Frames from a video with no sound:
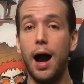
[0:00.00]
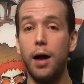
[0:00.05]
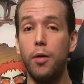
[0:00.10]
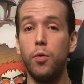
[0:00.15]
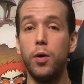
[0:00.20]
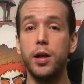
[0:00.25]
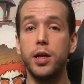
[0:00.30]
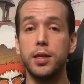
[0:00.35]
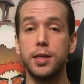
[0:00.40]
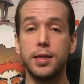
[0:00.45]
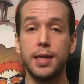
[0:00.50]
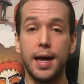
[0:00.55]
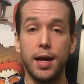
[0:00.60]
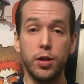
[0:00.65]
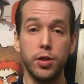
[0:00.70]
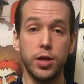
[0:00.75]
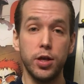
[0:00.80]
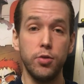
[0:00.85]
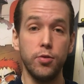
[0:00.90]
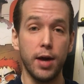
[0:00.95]
I want to
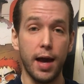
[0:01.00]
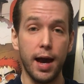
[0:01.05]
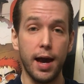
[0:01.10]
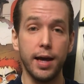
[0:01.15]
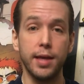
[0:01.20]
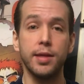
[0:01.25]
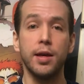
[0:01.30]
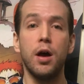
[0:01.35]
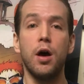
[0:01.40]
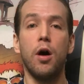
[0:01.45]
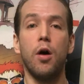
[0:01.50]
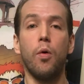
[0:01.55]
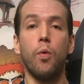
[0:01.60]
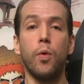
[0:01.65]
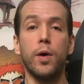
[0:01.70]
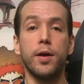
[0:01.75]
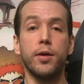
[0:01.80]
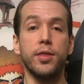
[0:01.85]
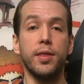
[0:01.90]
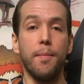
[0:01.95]
tell you guys
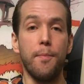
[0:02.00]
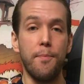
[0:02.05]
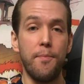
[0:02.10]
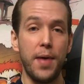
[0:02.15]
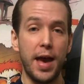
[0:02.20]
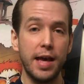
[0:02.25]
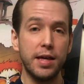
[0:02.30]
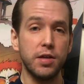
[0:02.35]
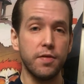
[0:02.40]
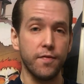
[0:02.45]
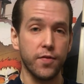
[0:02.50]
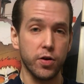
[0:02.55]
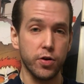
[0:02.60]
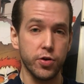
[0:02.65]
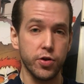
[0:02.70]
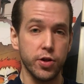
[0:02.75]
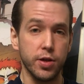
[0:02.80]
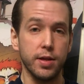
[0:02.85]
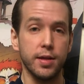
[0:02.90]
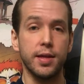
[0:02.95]
what are the best
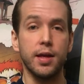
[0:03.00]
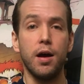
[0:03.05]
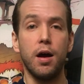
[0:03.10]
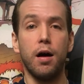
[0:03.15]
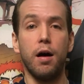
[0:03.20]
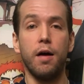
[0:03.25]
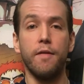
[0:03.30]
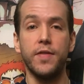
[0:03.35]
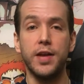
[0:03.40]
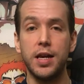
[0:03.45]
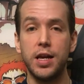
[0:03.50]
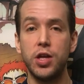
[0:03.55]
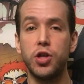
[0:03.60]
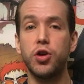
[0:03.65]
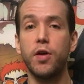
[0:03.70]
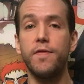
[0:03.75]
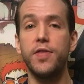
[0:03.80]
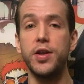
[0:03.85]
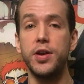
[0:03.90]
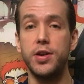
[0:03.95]
versions of each
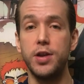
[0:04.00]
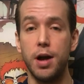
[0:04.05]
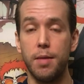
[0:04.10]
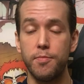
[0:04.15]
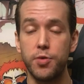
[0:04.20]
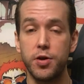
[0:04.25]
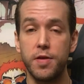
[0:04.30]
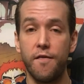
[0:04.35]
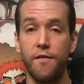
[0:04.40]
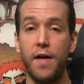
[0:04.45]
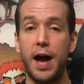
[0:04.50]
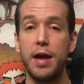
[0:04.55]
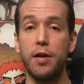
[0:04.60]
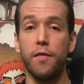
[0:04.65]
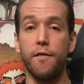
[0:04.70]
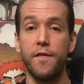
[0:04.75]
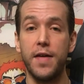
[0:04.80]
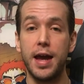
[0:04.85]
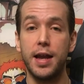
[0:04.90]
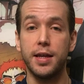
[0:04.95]
of the numbered Final
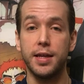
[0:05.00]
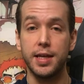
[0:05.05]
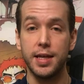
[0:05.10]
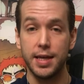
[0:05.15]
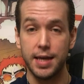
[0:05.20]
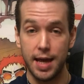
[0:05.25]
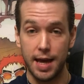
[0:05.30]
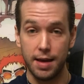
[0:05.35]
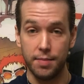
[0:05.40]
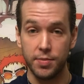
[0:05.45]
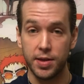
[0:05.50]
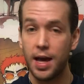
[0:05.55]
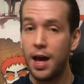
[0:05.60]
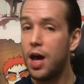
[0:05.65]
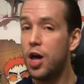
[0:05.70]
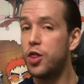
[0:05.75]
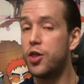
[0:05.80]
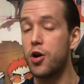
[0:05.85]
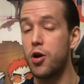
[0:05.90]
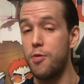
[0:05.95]
Fantasy games.
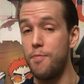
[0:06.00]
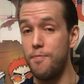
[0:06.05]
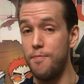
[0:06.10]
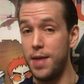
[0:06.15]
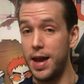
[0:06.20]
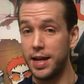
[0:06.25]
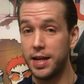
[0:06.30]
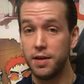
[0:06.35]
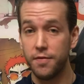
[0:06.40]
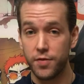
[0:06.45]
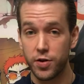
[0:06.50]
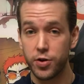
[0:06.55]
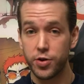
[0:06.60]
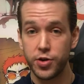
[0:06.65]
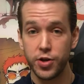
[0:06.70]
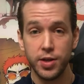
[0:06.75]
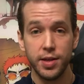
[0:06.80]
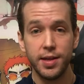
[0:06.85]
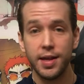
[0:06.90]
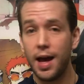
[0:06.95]
There are many
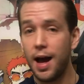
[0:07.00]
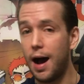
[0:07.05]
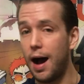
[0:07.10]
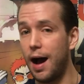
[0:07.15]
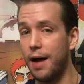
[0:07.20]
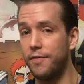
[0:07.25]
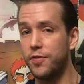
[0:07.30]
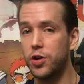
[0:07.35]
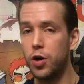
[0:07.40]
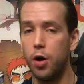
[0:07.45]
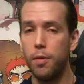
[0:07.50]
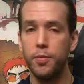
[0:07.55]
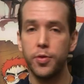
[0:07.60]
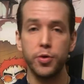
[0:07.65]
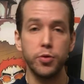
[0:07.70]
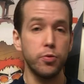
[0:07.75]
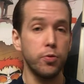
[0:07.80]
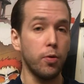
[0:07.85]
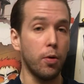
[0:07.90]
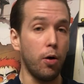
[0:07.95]
versions. I've come
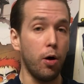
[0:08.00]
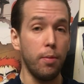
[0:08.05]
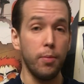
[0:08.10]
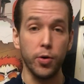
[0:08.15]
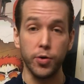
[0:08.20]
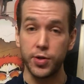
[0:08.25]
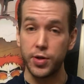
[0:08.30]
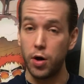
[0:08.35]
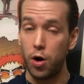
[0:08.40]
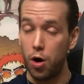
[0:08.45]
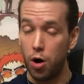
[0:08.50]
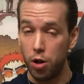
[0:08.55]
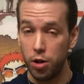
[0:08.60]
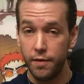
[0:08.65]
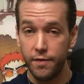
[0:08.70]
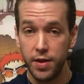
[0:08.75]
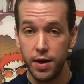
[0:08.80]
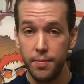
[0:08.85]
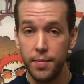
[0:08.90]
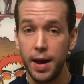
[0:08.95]
through almost all
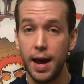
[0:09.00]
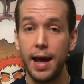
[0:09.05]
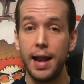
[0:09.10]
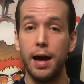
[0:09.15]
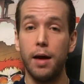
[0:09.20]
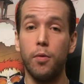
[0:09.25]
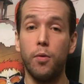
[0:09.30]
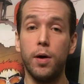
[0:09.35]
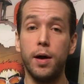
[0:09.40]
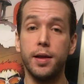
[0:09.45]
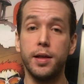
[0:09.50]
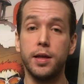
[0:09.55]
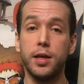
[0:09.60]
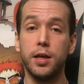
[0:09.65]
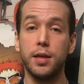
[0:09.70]
of them, and I want